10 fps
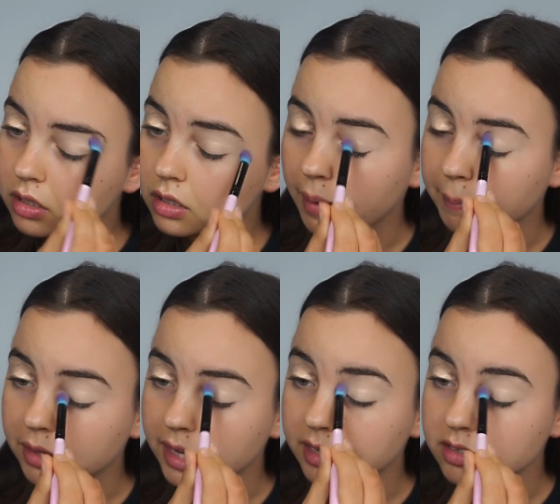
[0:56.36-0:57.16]
That
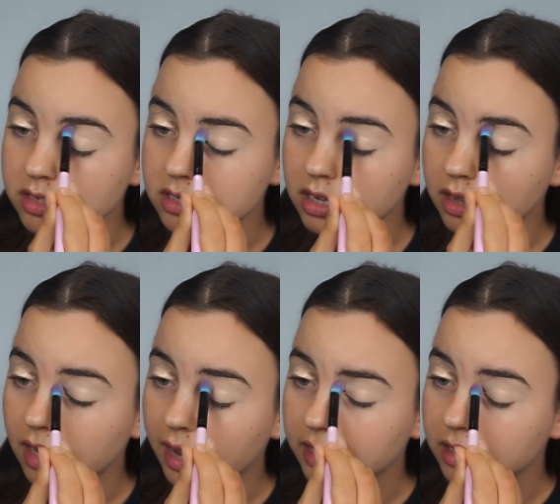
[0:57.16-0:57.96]
blends
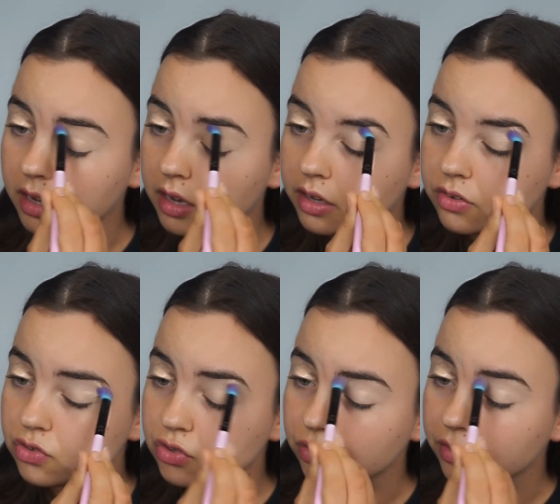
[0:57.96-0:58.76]
like a
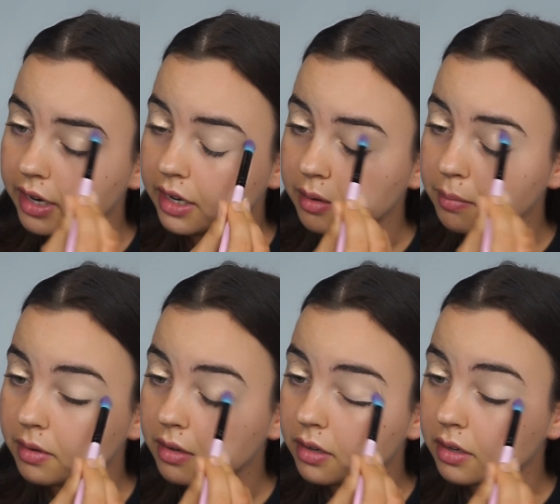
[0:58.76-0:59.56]

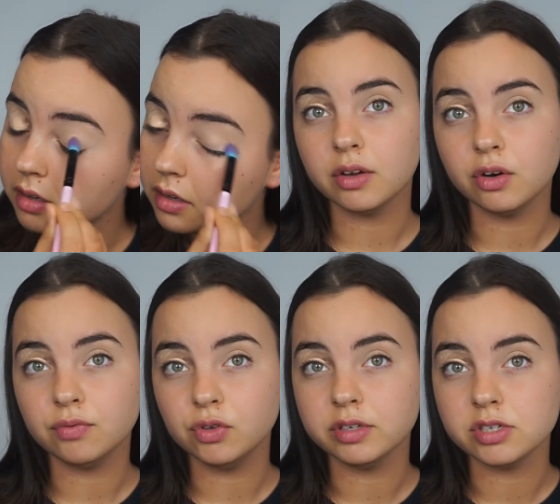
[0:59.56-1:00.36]
dream. I don't know
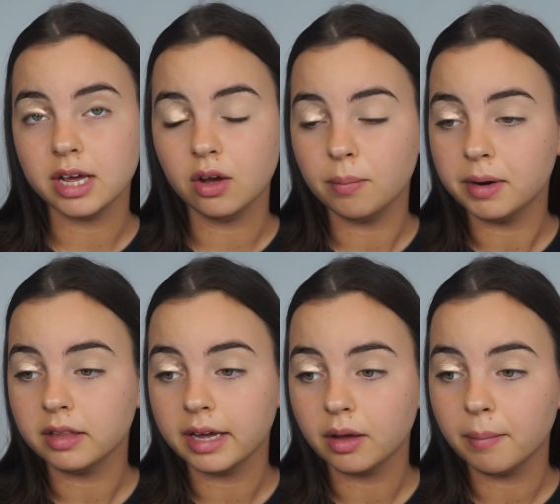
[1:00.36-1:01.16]
if you can tell, but it
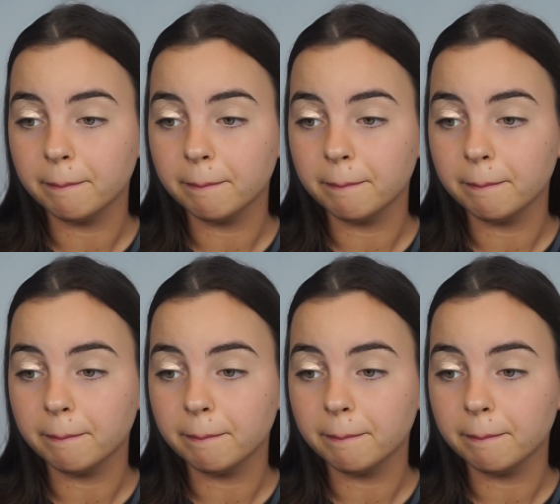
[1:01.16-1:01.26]
like